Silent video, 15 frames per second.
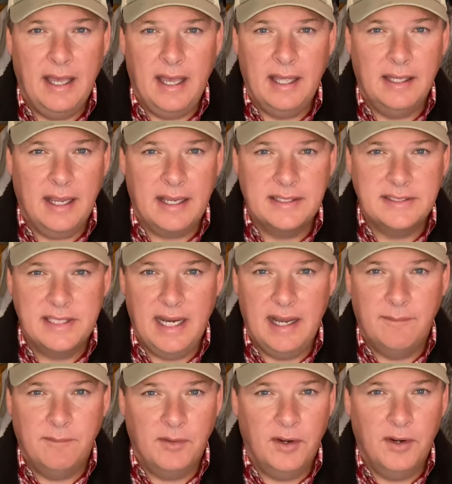Like I said,
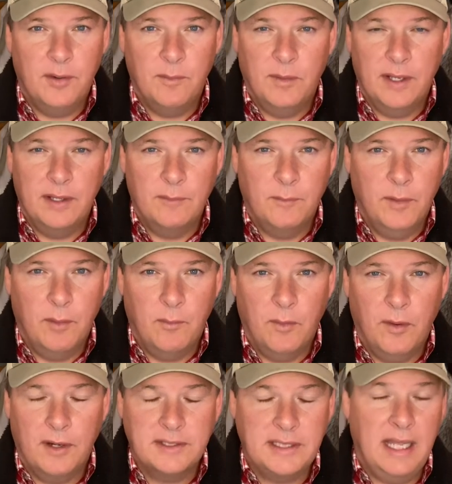I've learned what
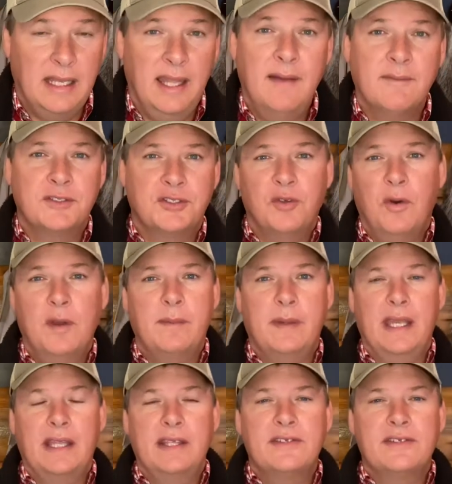works. I love
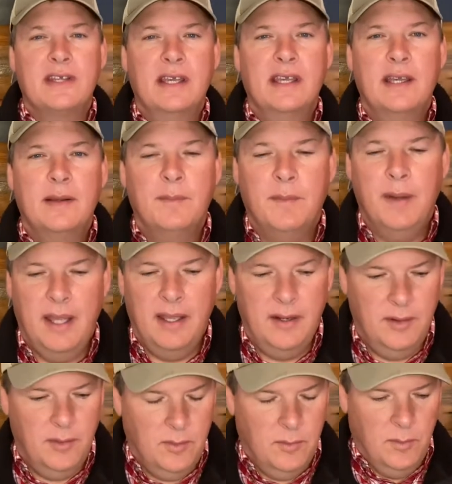soybeans,
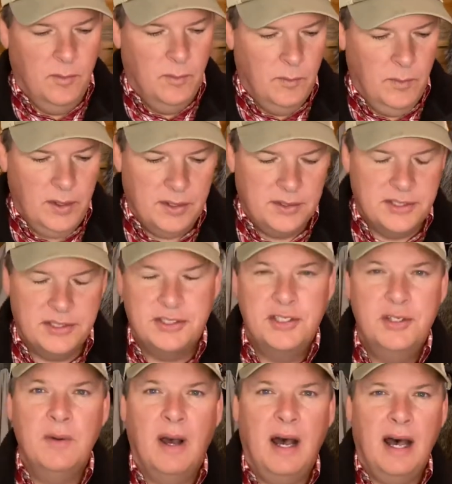but we're just
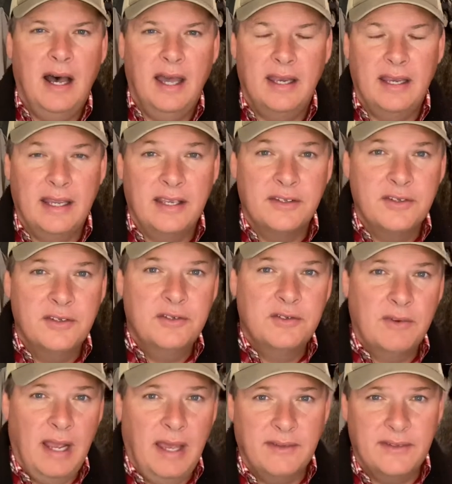too hot and too
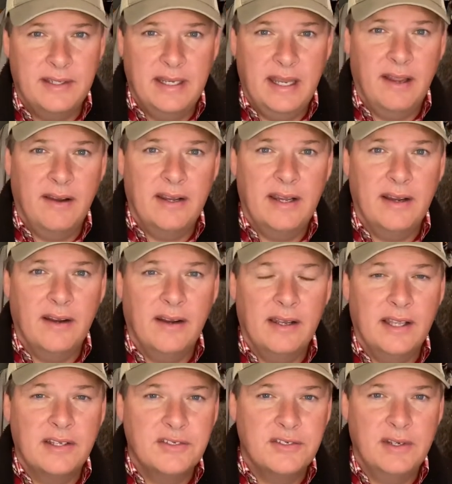droughty down here.
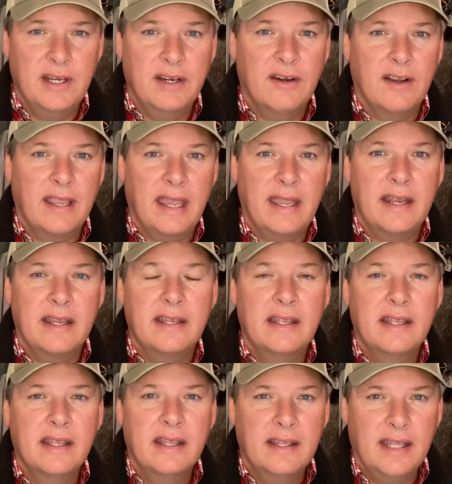Unless you irrigated,
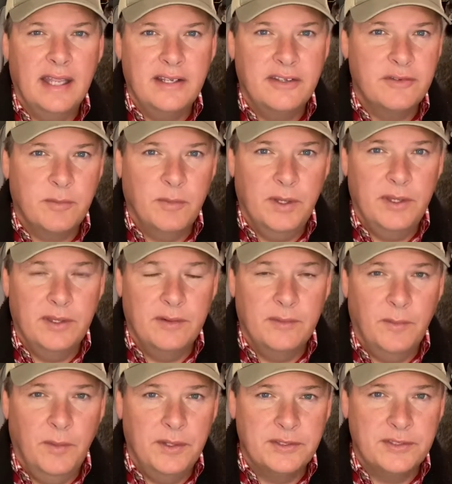they just
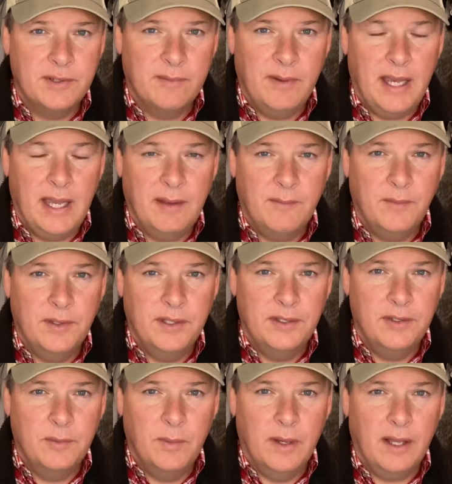wouldn't survive, wouldn't
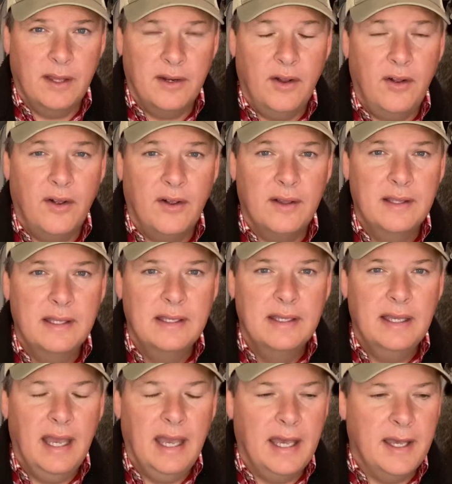do well at all.
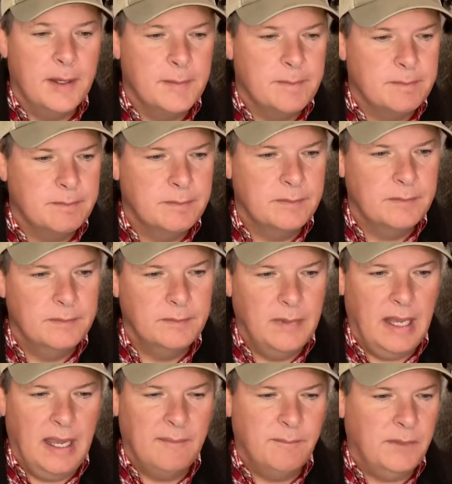
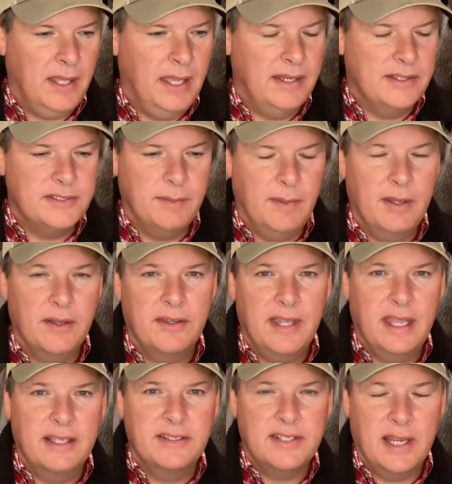I've planted some other
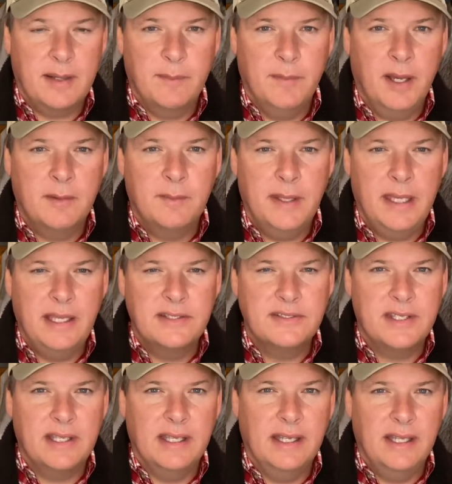things like mung beans,
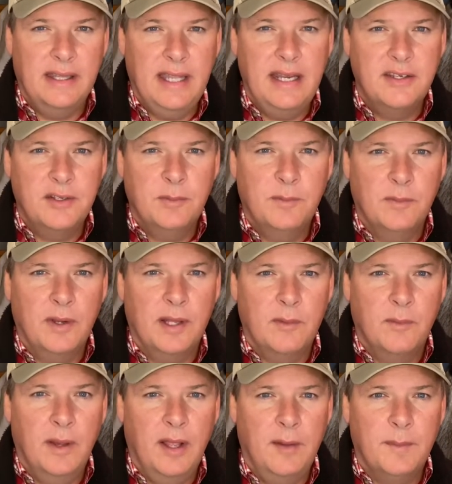and they do really
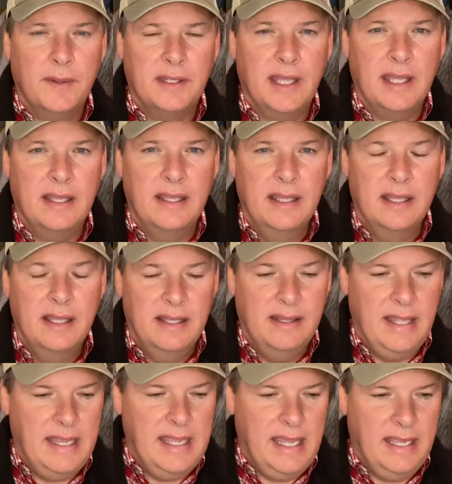well, but
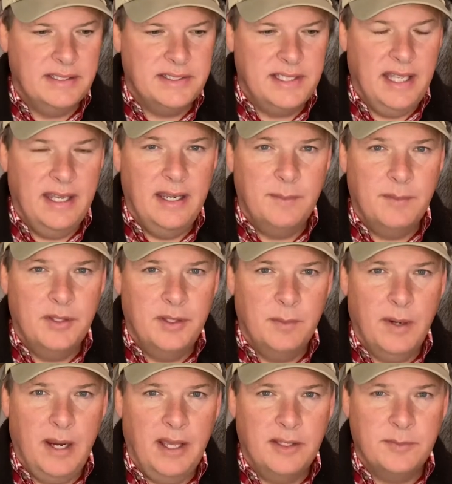they can't stand up to the
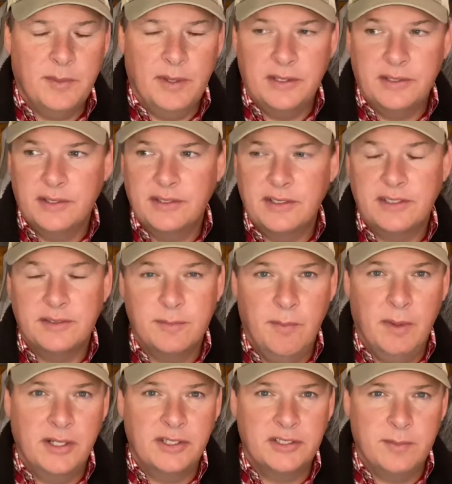browse pressure. It's a
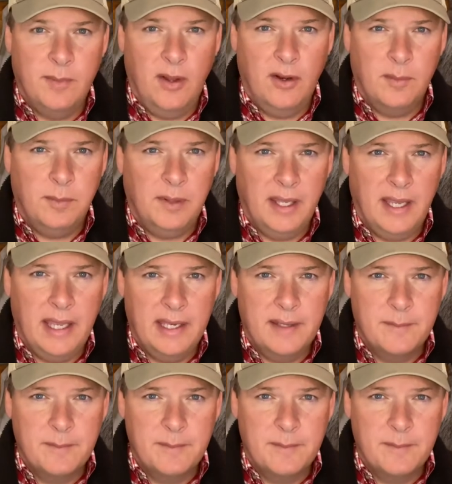much smaller plant.